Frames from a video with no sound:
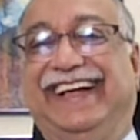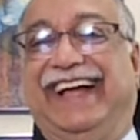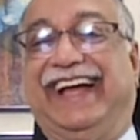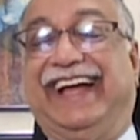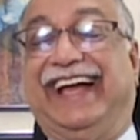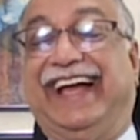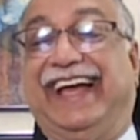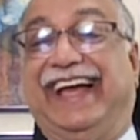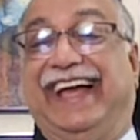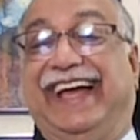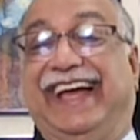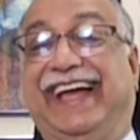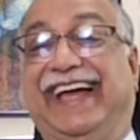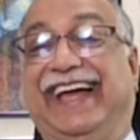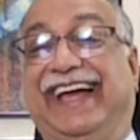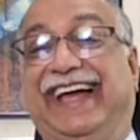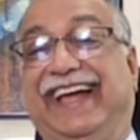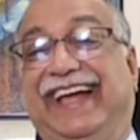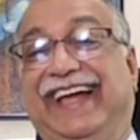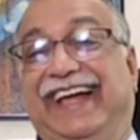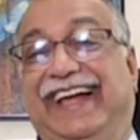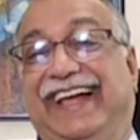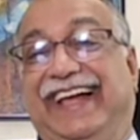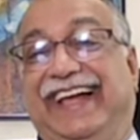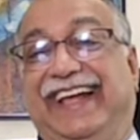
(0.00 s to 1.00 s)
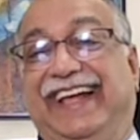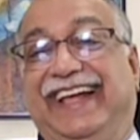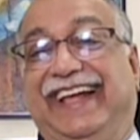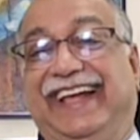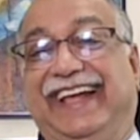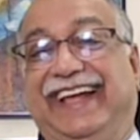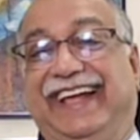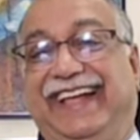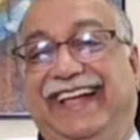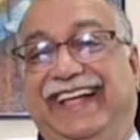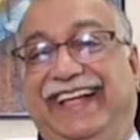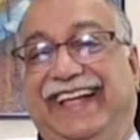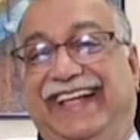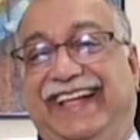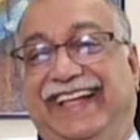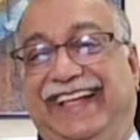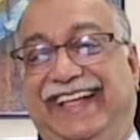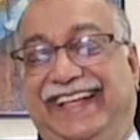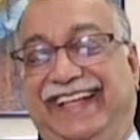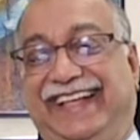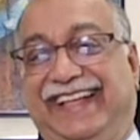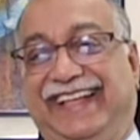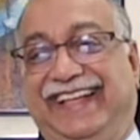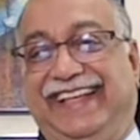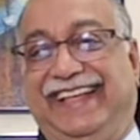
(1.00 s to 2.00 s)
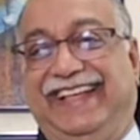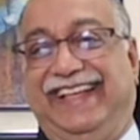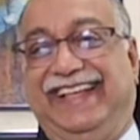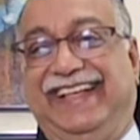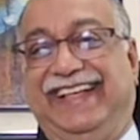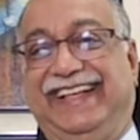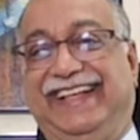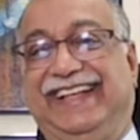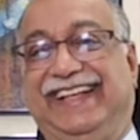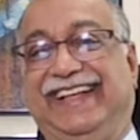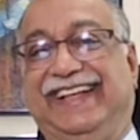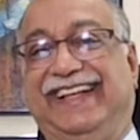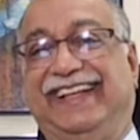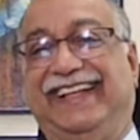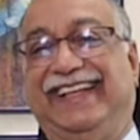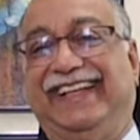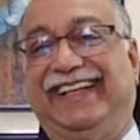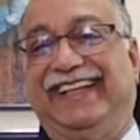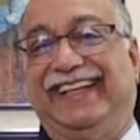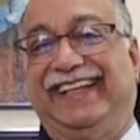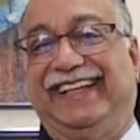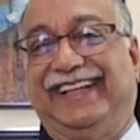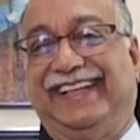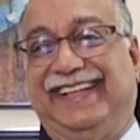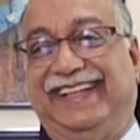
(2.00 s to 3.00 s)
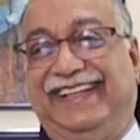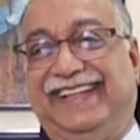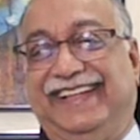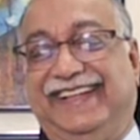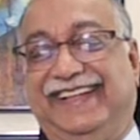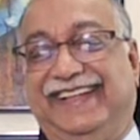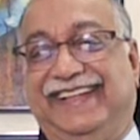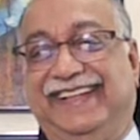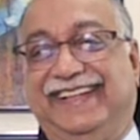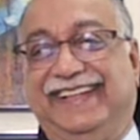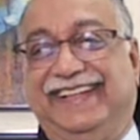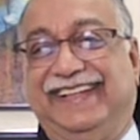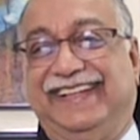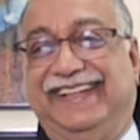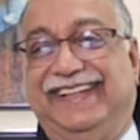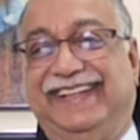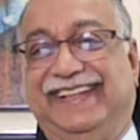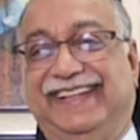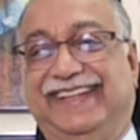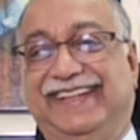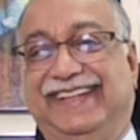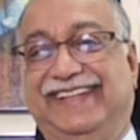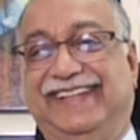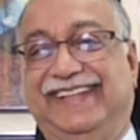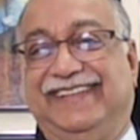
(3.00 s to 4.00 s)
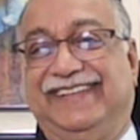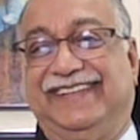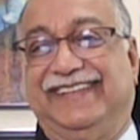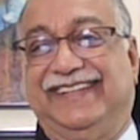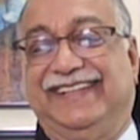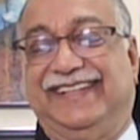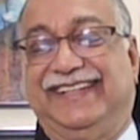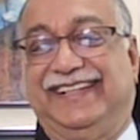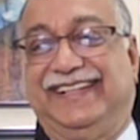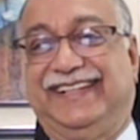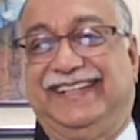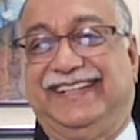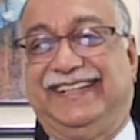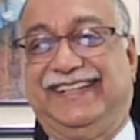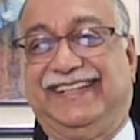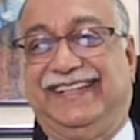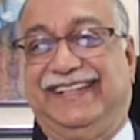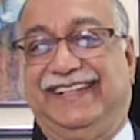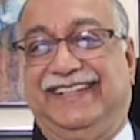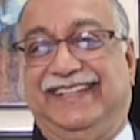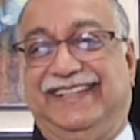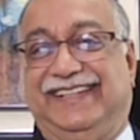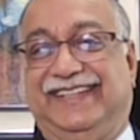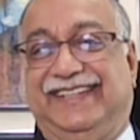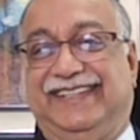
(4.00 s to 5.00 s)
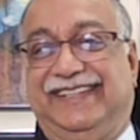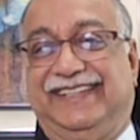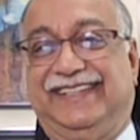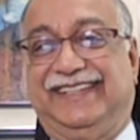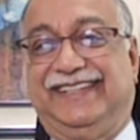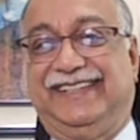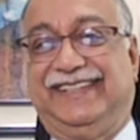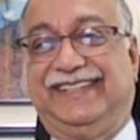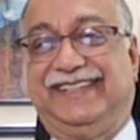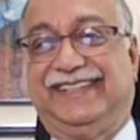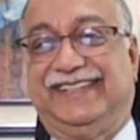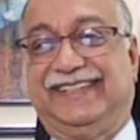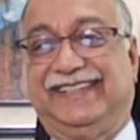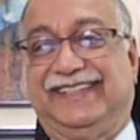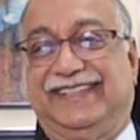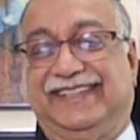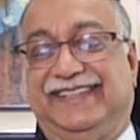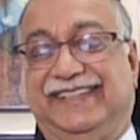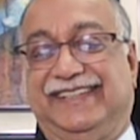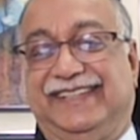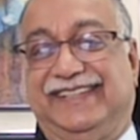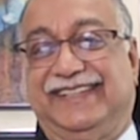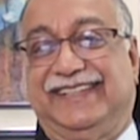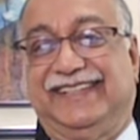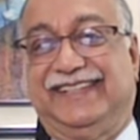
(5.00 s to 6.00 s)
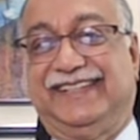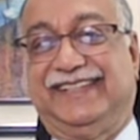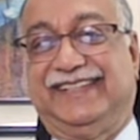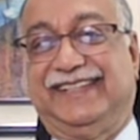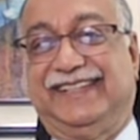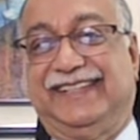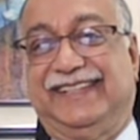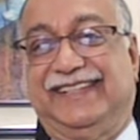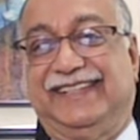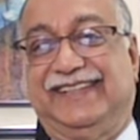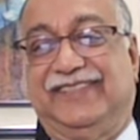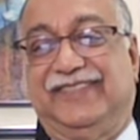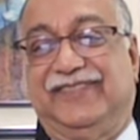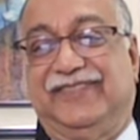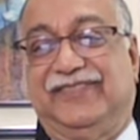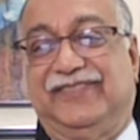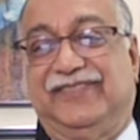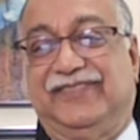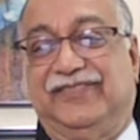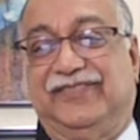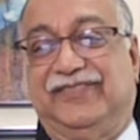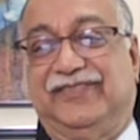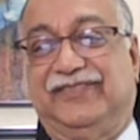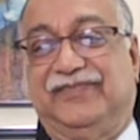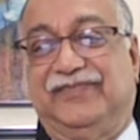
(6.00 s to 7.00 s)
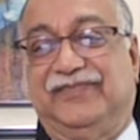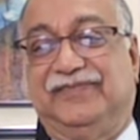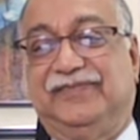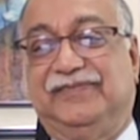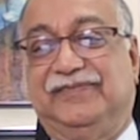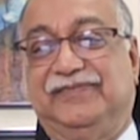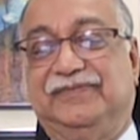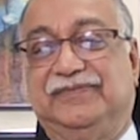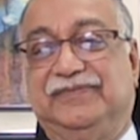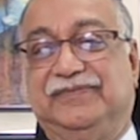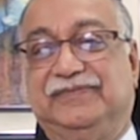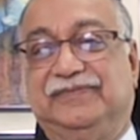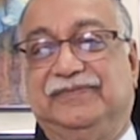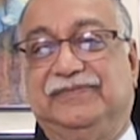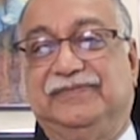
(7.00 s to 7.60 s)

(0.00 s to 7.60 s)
[no speech]